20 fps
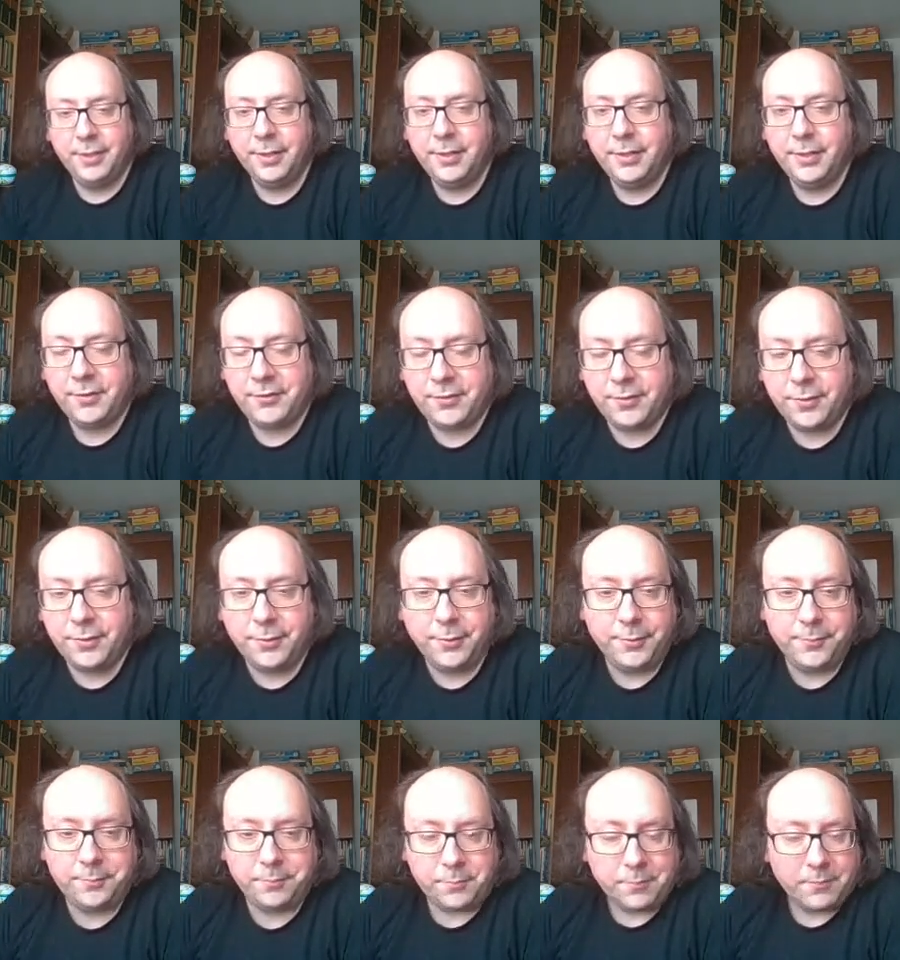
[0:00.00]
so
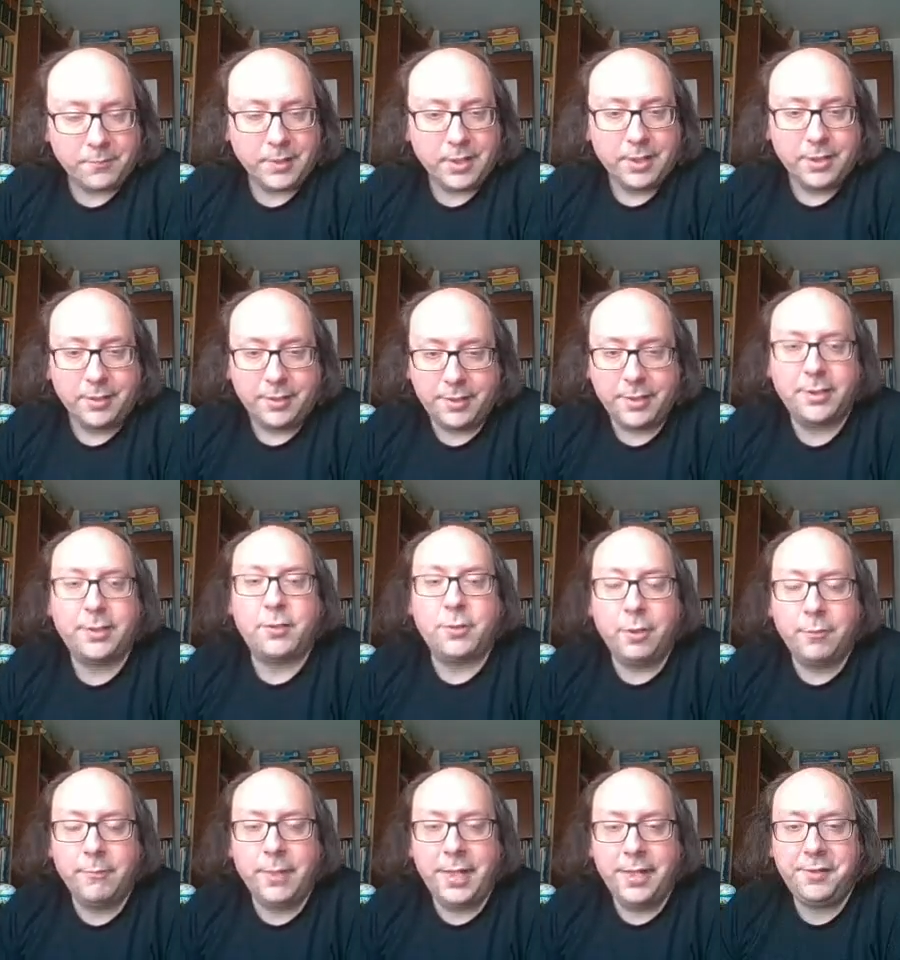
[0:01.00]
the
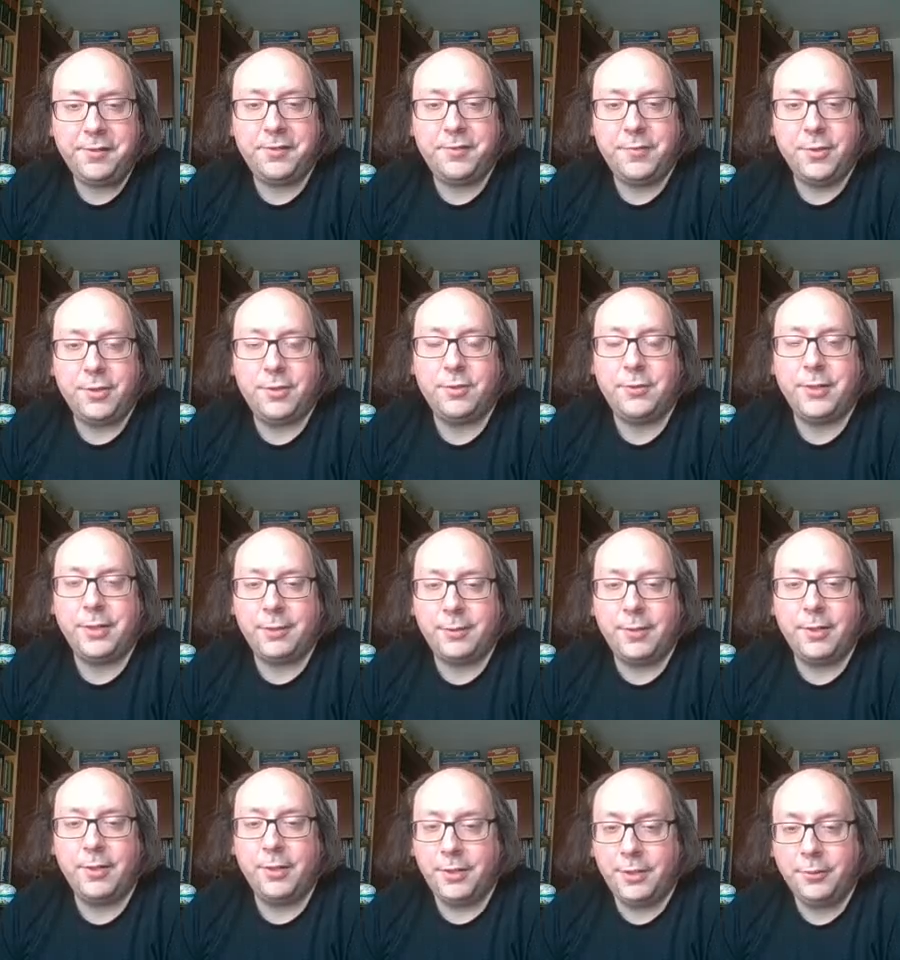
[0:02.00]
commands which we regularly
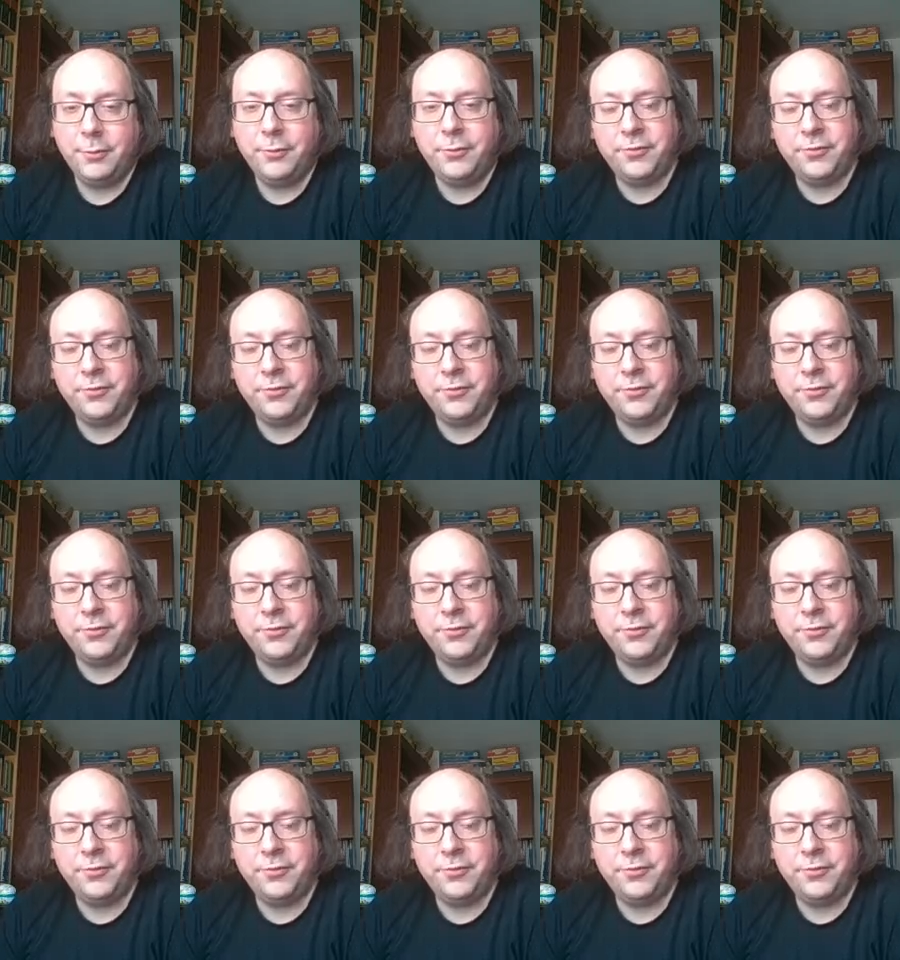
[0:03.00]
use